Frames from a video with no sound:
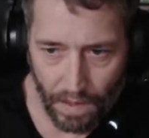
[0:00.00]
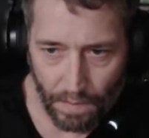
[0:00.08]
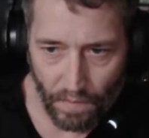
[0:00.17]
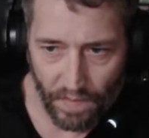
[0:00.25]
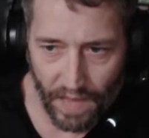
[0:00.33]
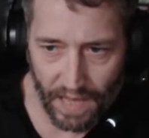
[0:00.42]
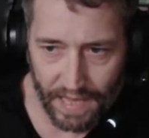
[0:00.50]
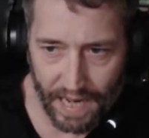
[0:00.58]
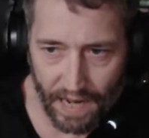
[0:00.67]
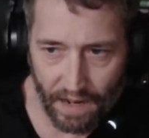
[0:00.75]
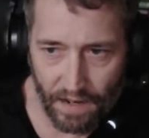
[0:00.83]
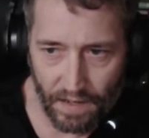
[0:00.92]
That
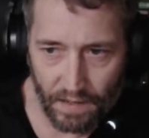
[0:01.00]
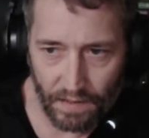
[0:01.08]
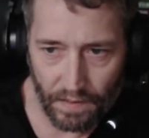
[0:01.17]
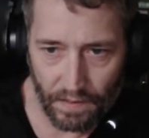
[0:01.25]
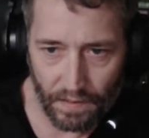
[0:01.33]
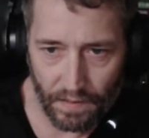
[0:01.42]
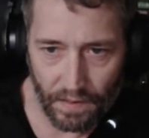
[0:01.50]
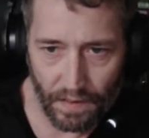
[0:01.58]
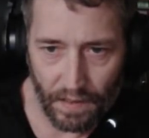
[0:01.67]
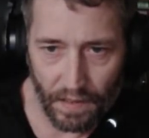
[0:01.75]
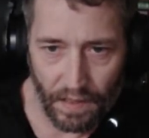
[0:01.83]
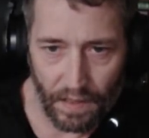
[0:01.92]
there.
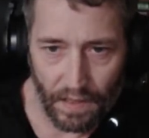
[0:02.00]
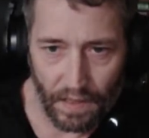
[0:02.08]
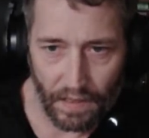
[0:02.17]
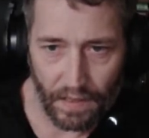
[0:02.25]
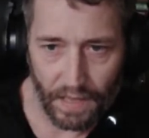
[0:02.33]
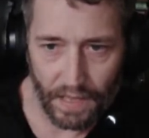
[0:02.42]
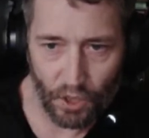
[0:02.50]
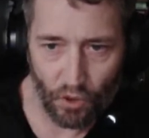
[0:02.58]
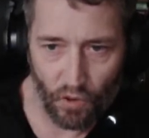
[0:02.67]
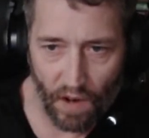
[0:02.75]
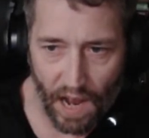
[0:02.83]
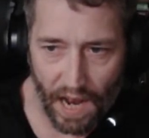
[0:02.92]
Let's
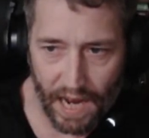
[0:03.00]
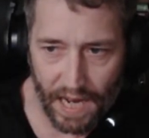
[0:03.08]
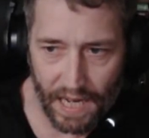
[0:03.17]
try.